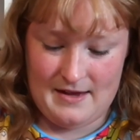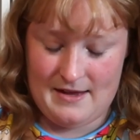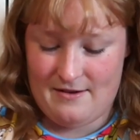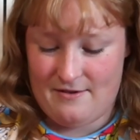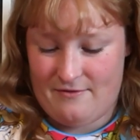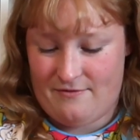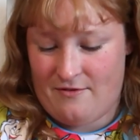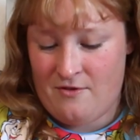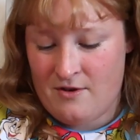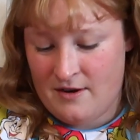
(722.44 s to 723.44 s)
And
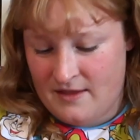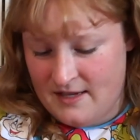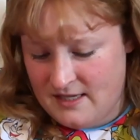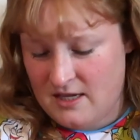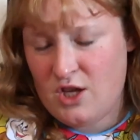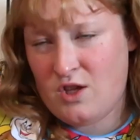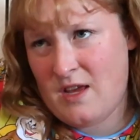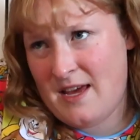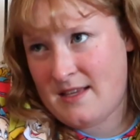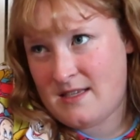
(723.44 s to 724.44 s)
for this,
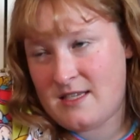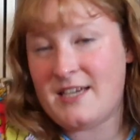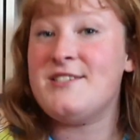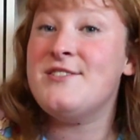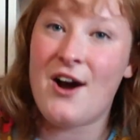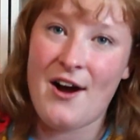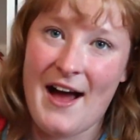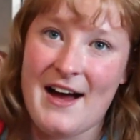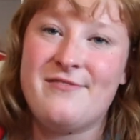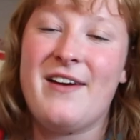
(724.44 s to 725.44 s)
it does not
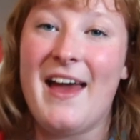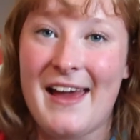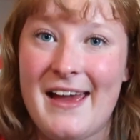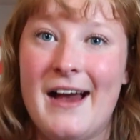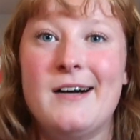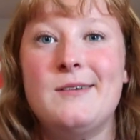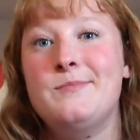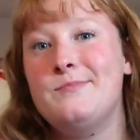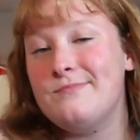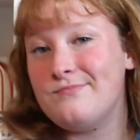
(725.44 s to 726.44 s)
have a uh,
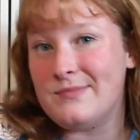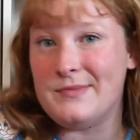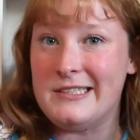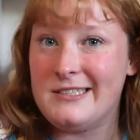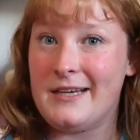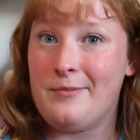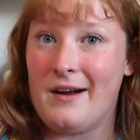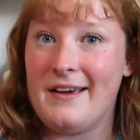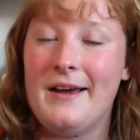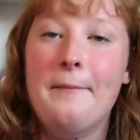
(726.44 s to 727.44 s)
inside
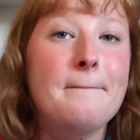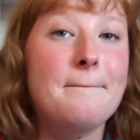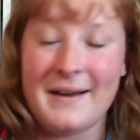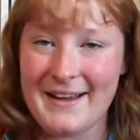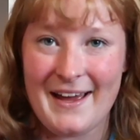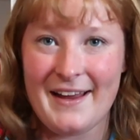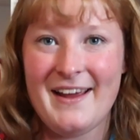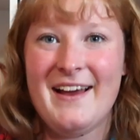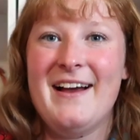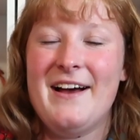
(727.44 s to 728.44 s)
pocket. But again,
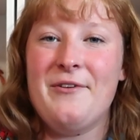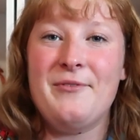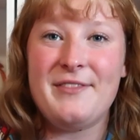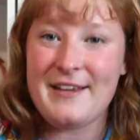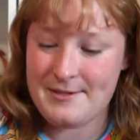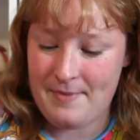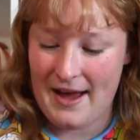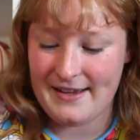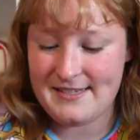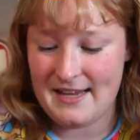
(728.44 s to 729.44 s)
with these
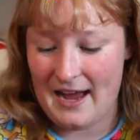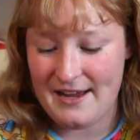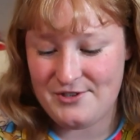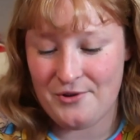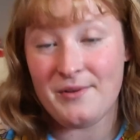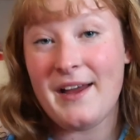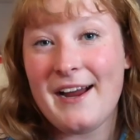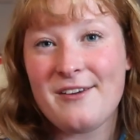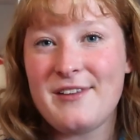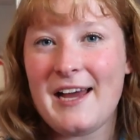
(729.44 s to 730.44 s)
bags, I don't
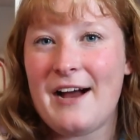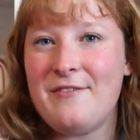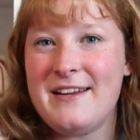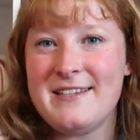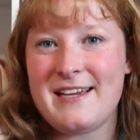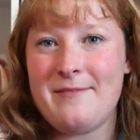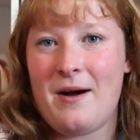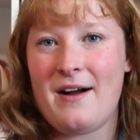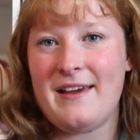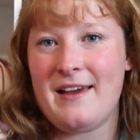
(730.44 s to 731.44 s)
care if they have an inside
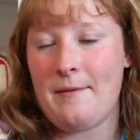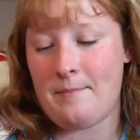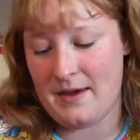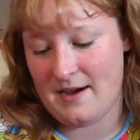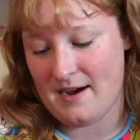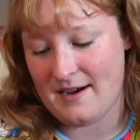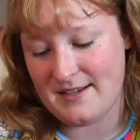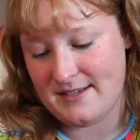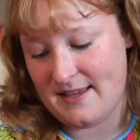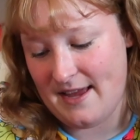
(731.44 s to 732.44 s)
pocket
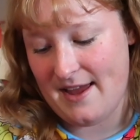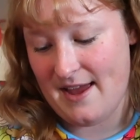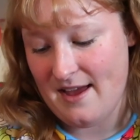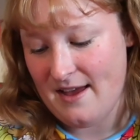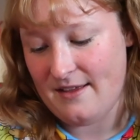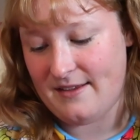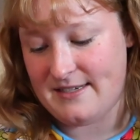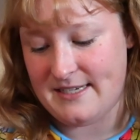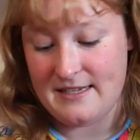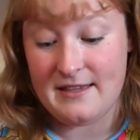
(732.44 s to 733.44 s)
because they, they
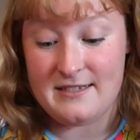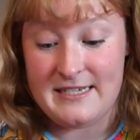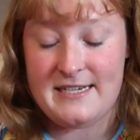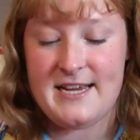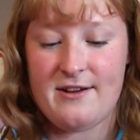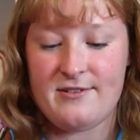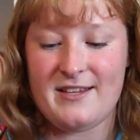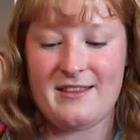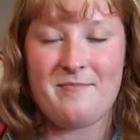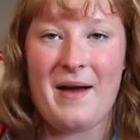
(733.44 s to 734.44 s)
de the details
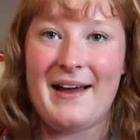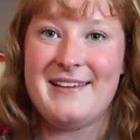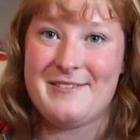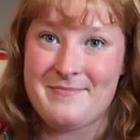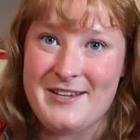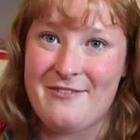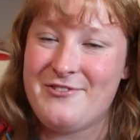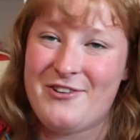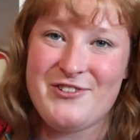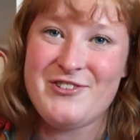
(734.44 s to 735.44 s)
in the bags themselves
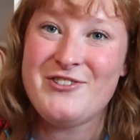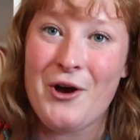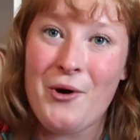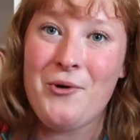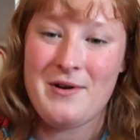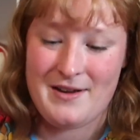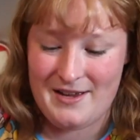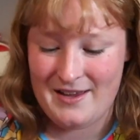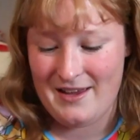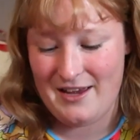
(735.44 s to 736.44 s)
are just so
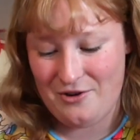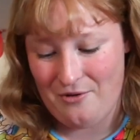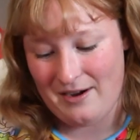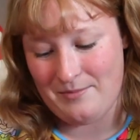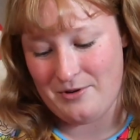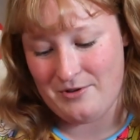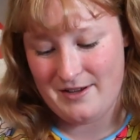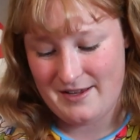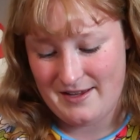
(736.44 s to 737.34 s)
incredible